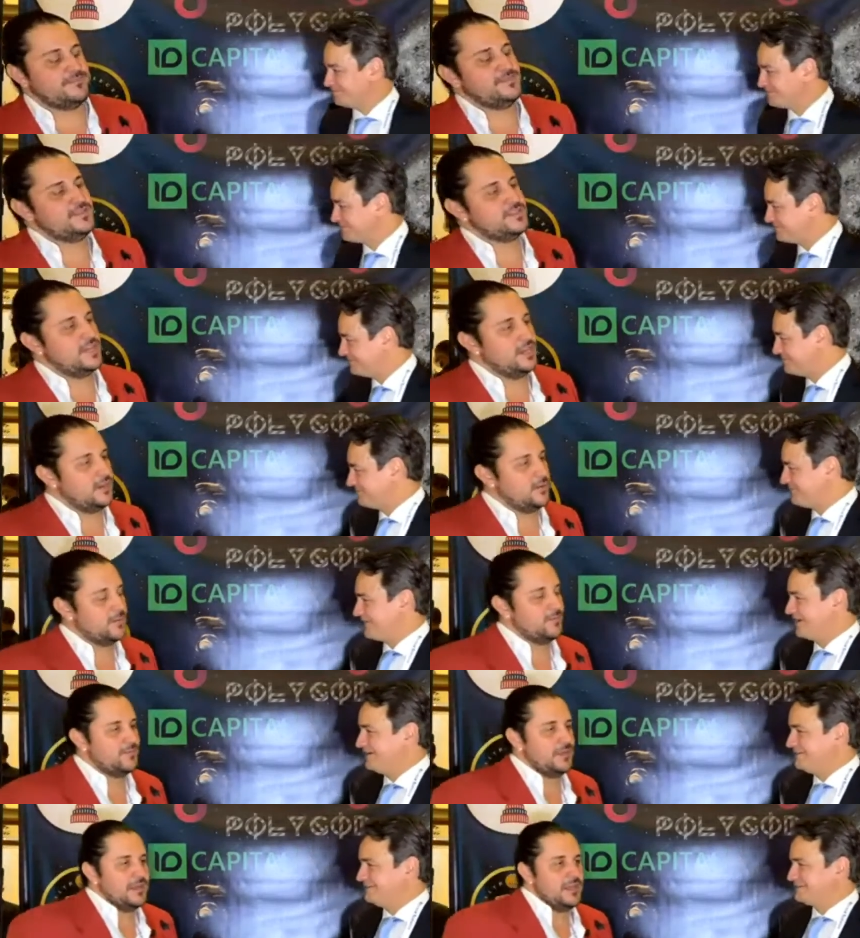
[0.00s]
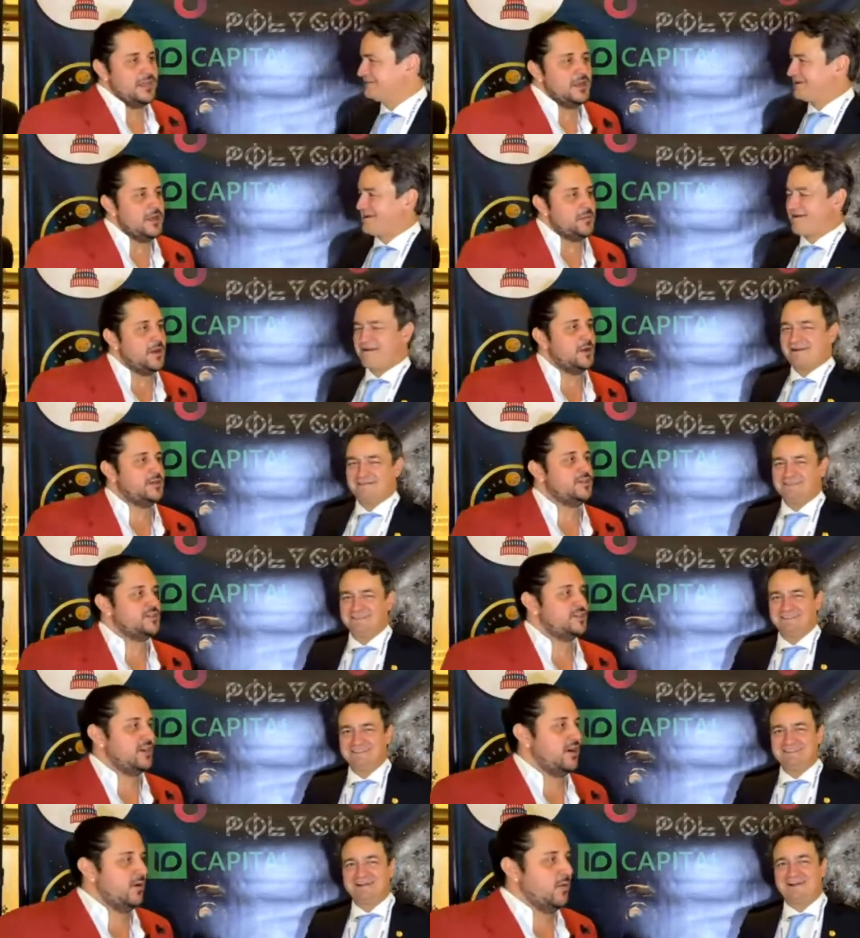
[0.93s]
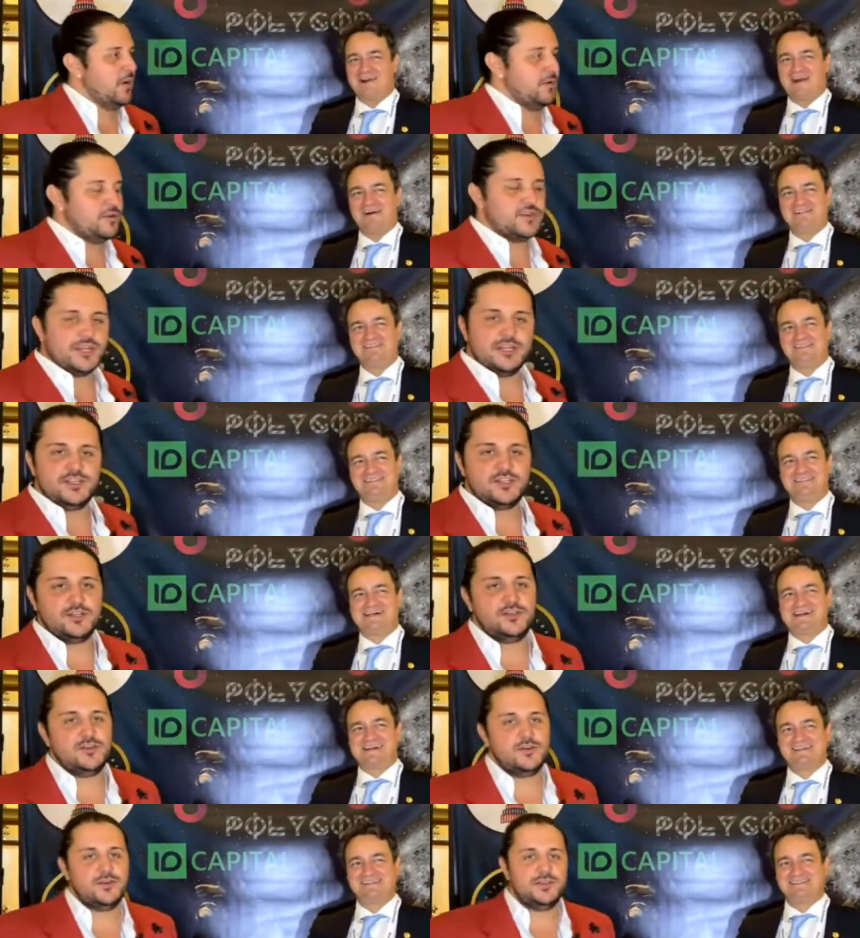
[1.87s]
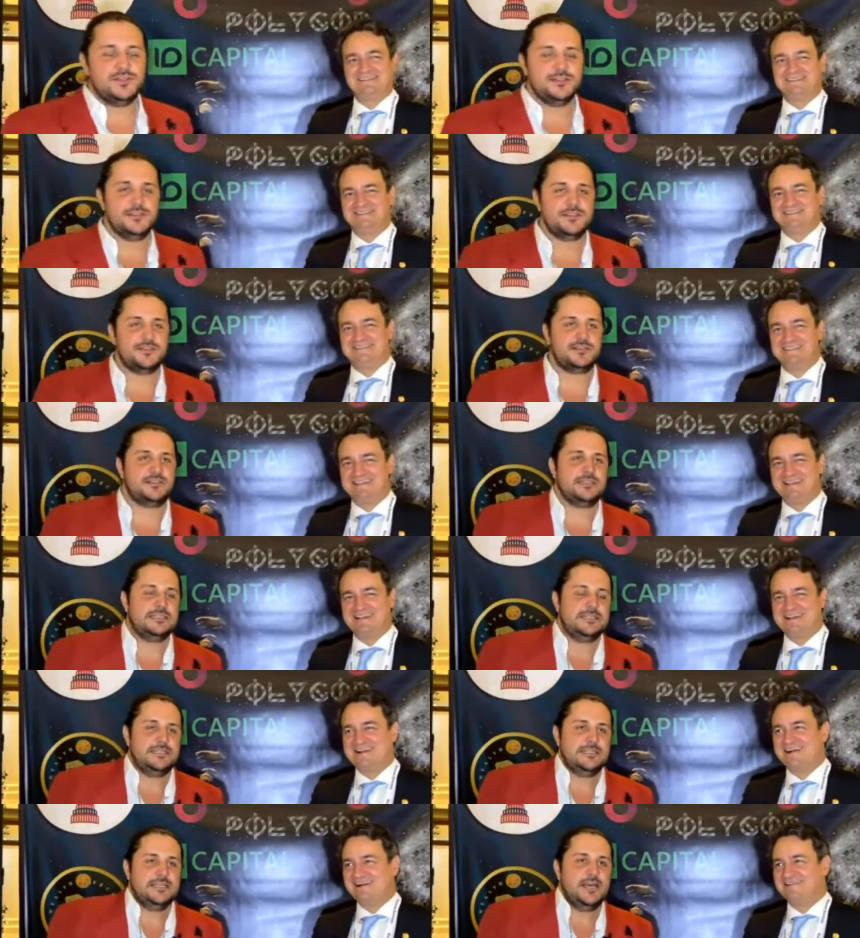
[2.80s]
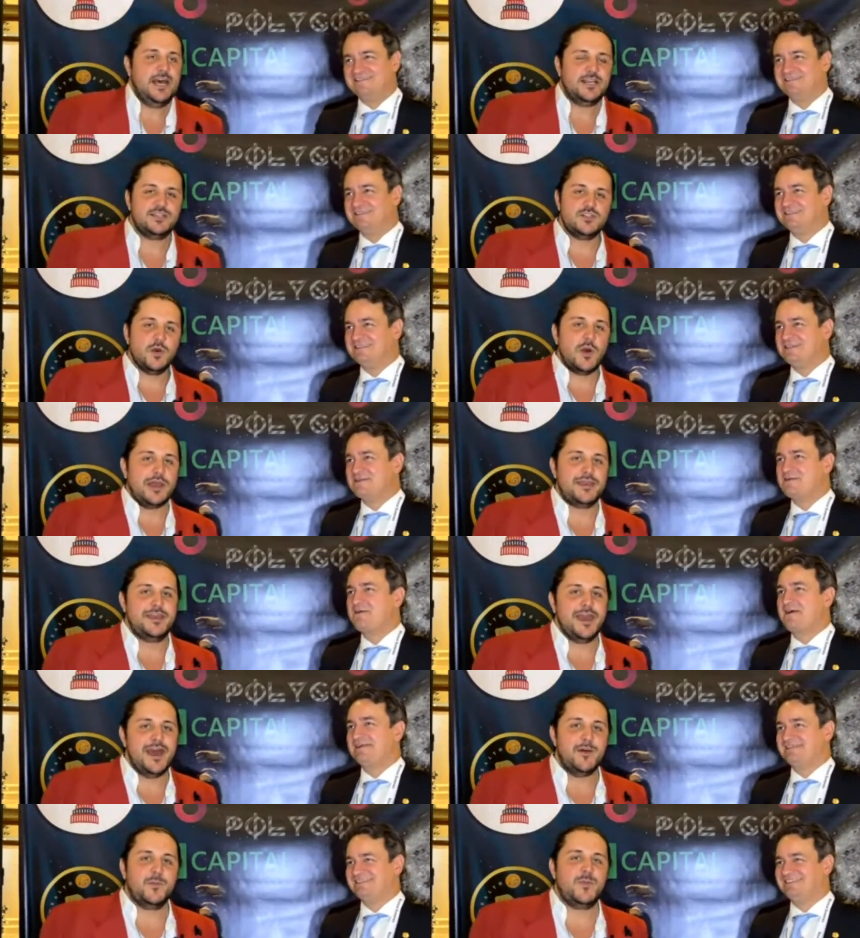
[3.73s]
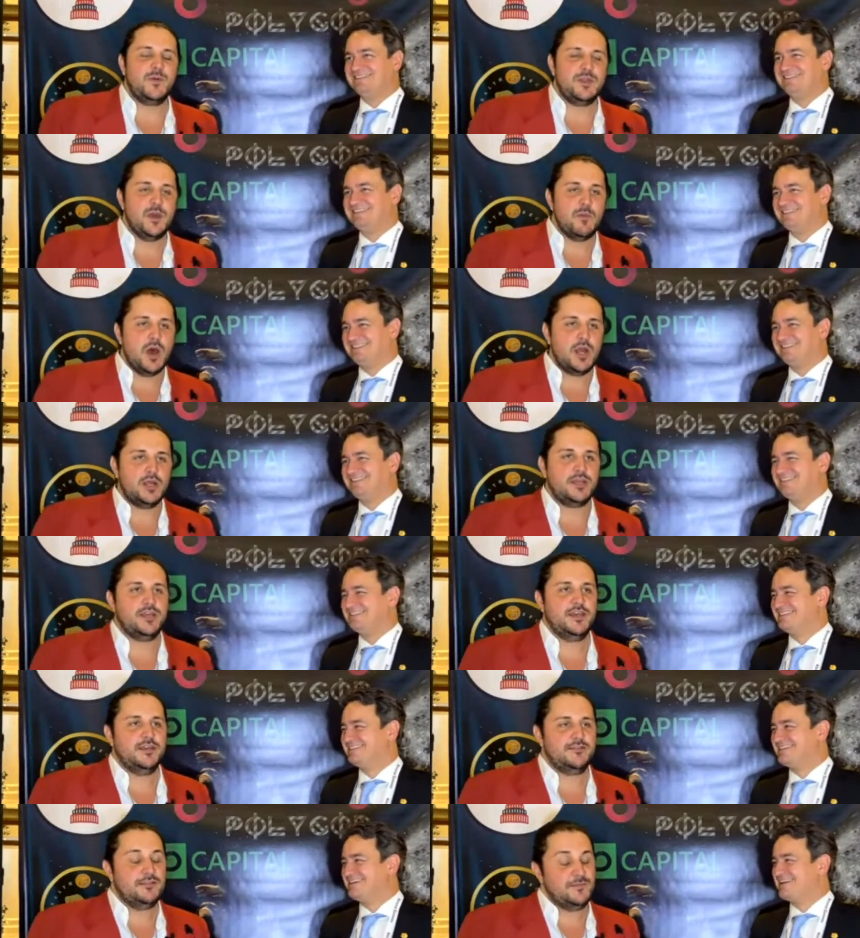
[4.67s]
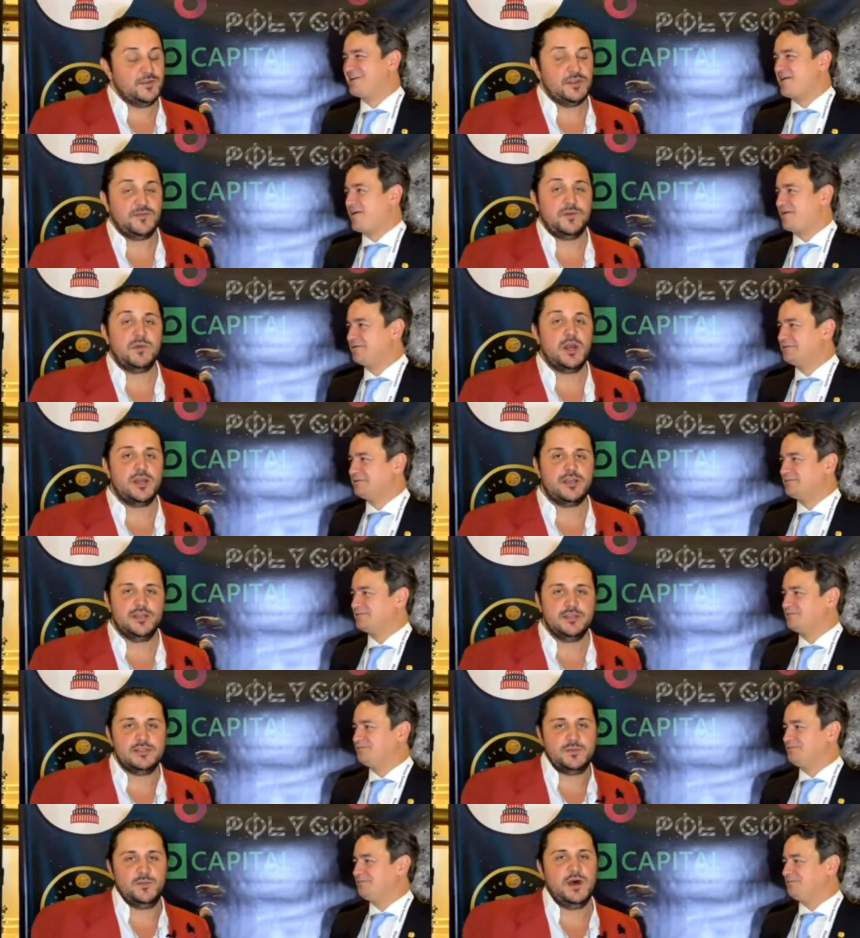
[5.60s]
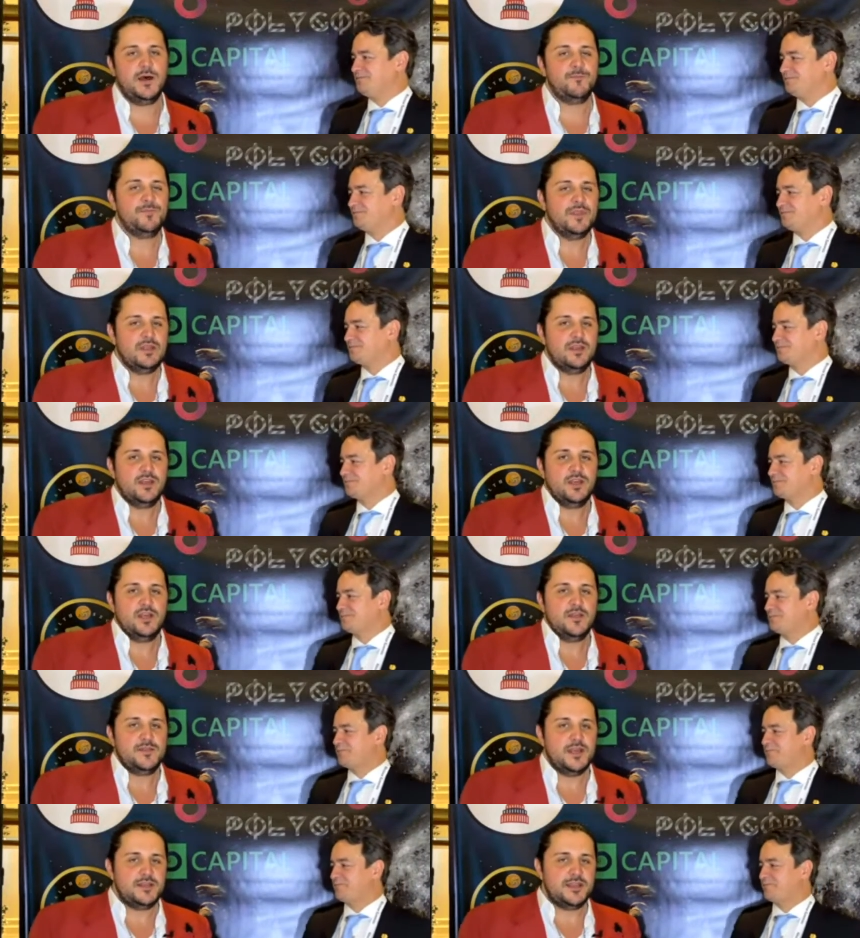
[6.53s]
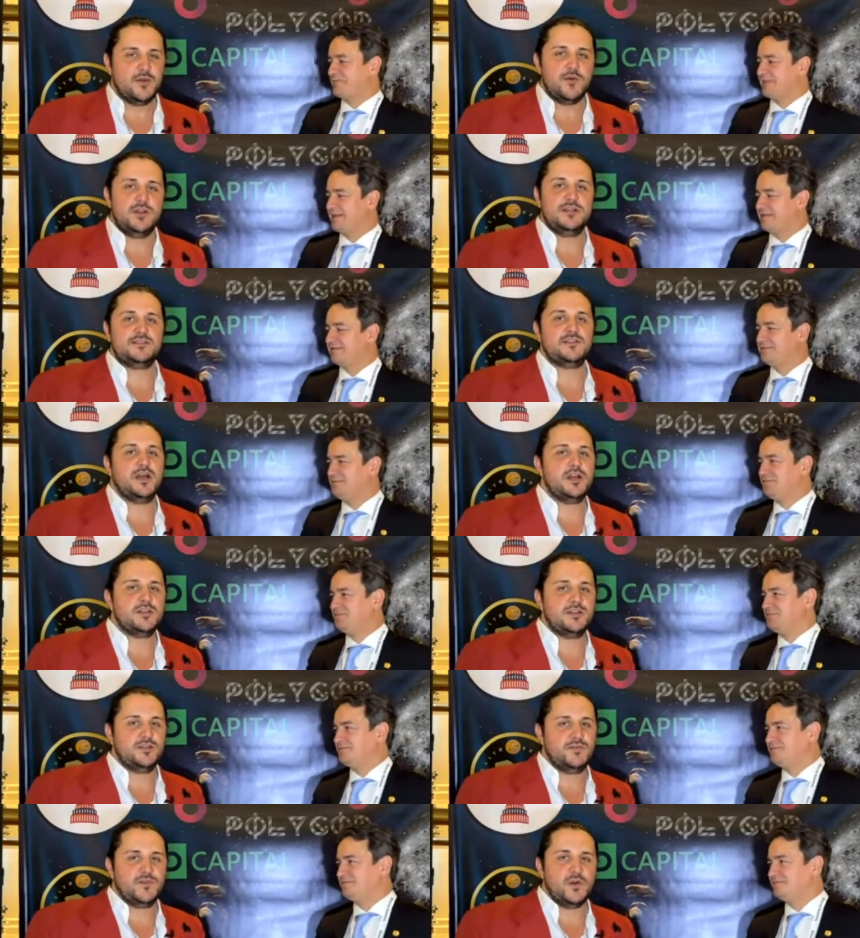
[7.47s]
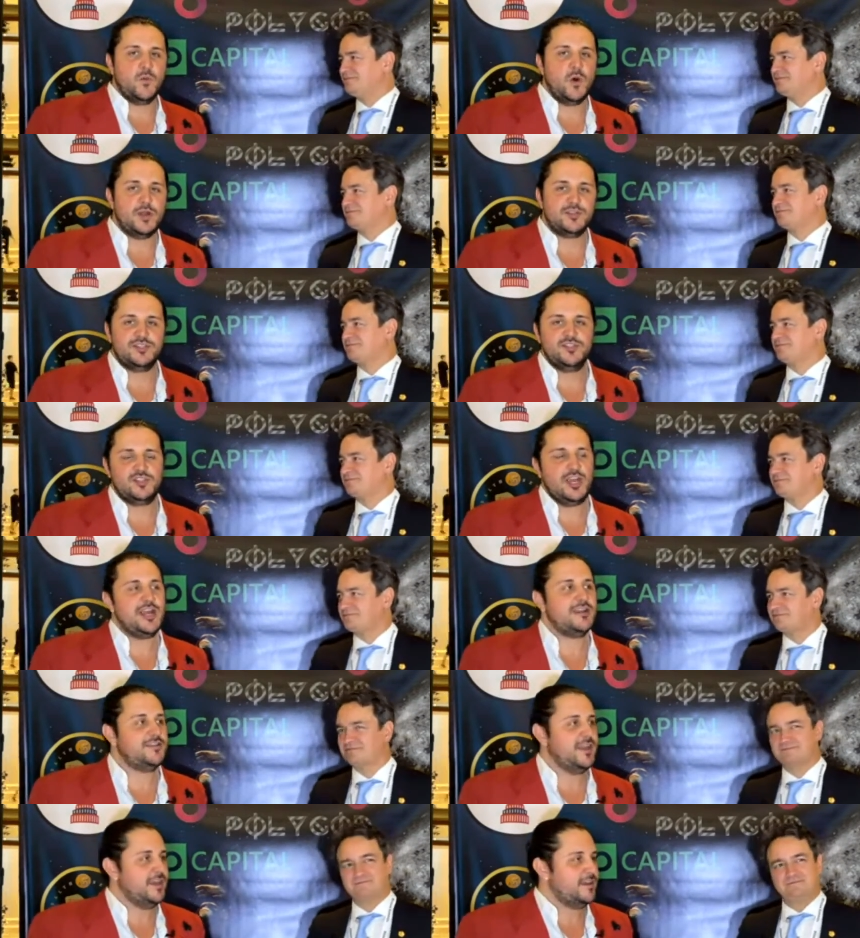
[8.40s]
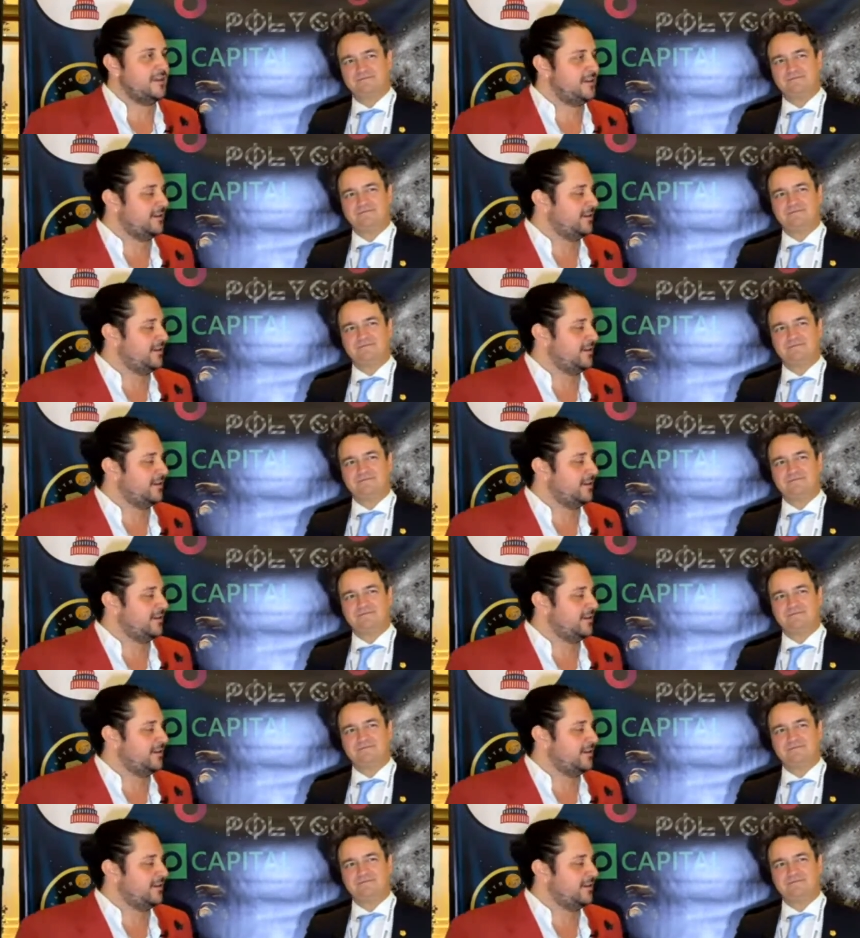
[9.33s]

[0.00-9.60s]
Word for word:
Speaker 1: so about the show, what we try to do is I saw a gap in the market, two different markets, but the idea really started from watching Shark Tank